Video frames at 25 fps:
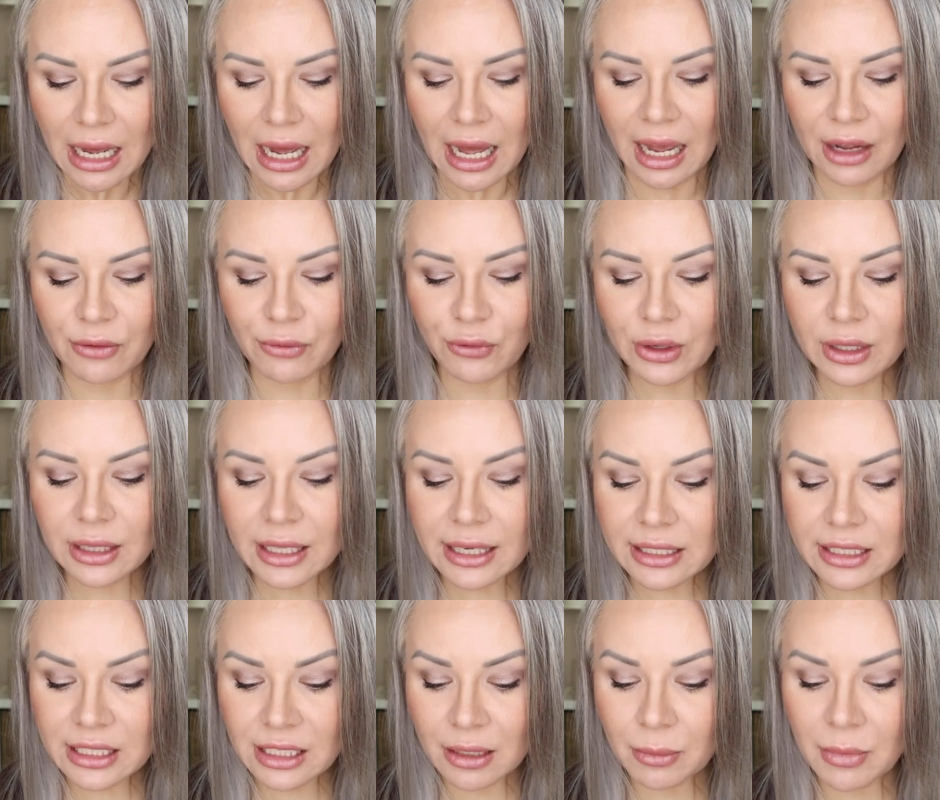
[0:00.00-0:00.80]
I feel
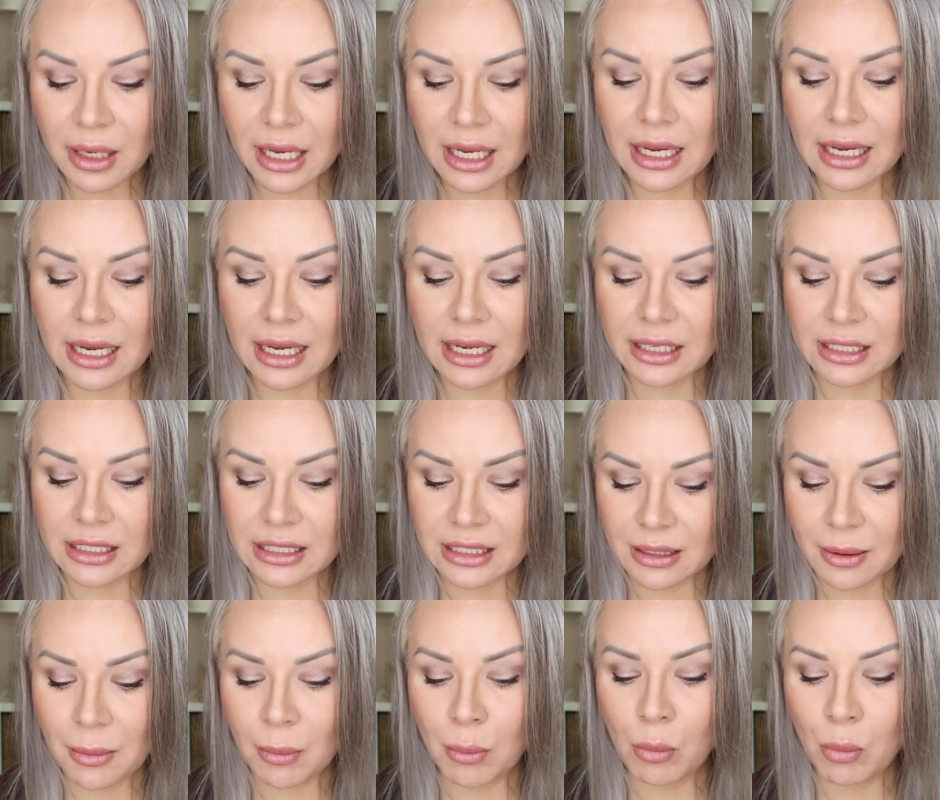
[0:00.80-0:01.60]
like to me it
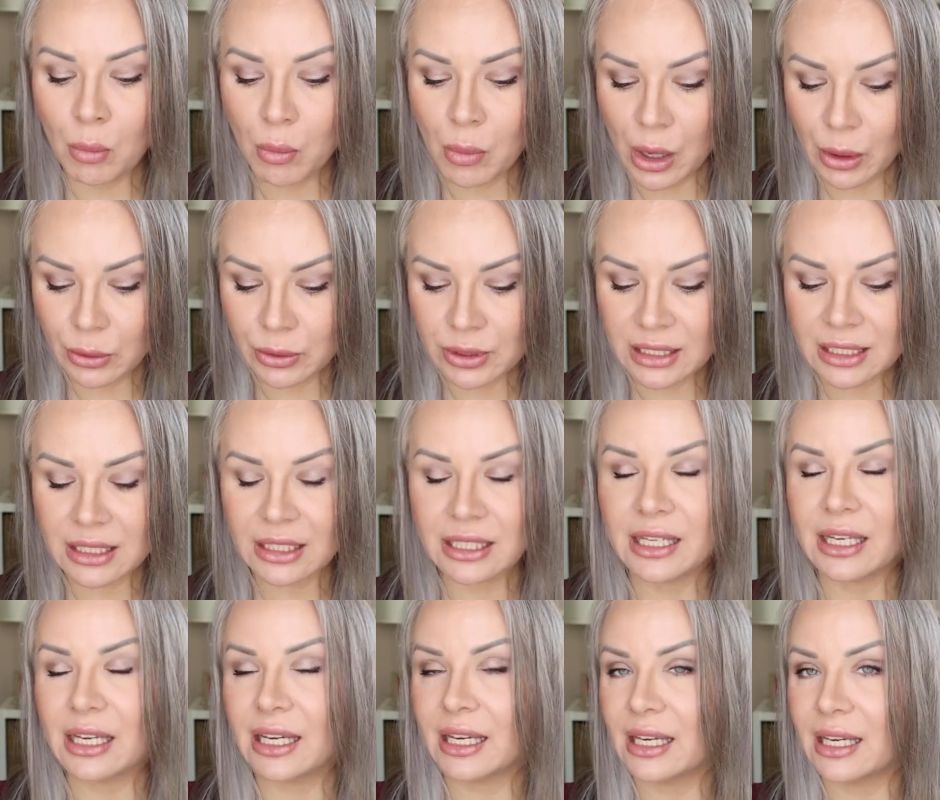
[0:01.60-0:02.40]
is
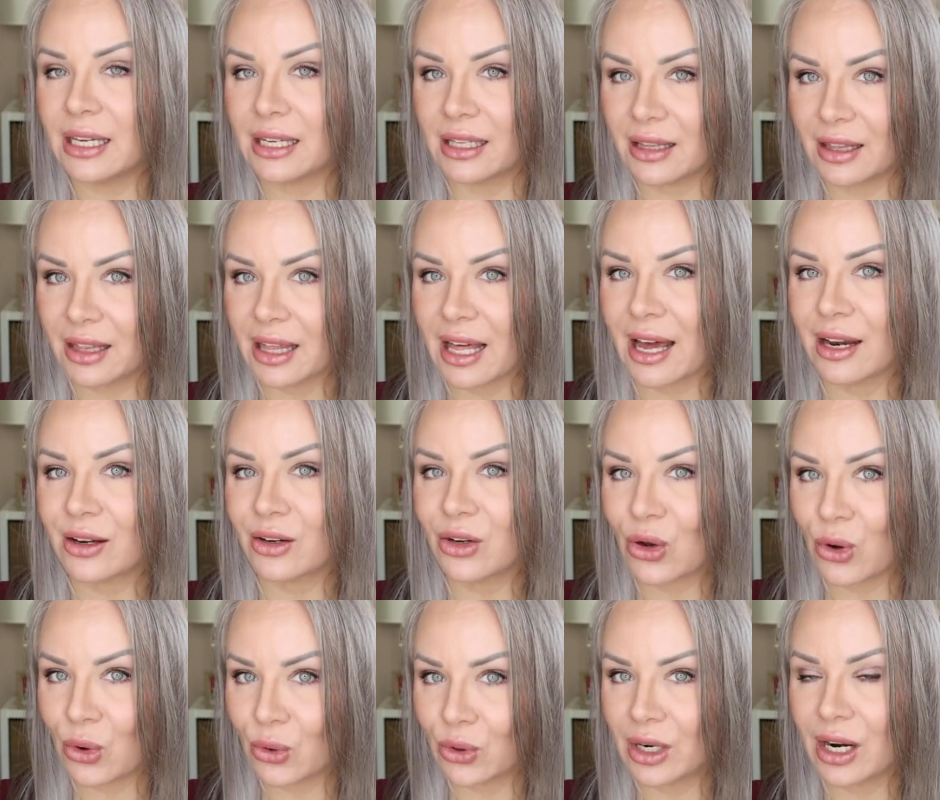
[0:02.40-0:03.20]
mostly
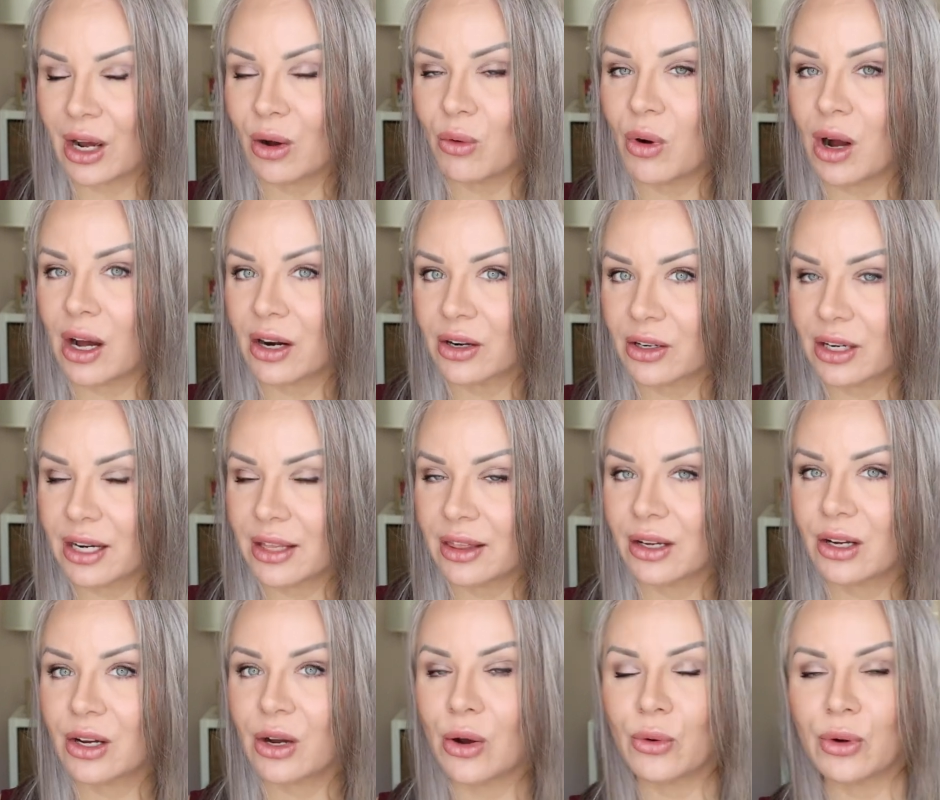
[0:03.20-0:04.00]
that coconut water
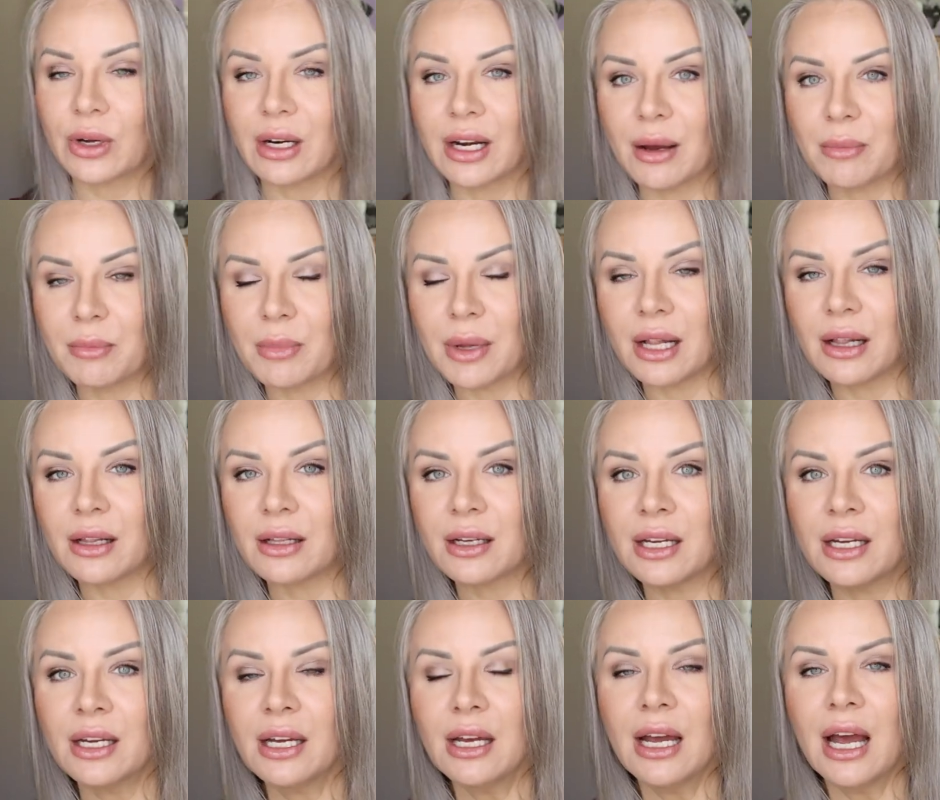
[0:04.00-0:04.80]
and the coconut
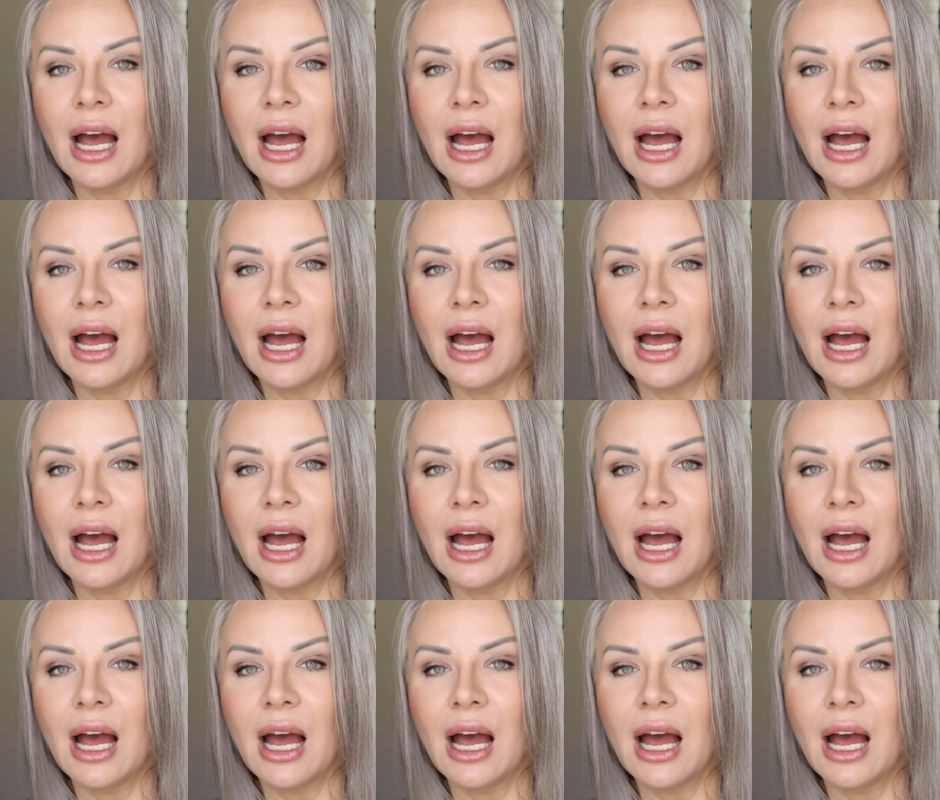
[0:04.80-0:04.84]
milk.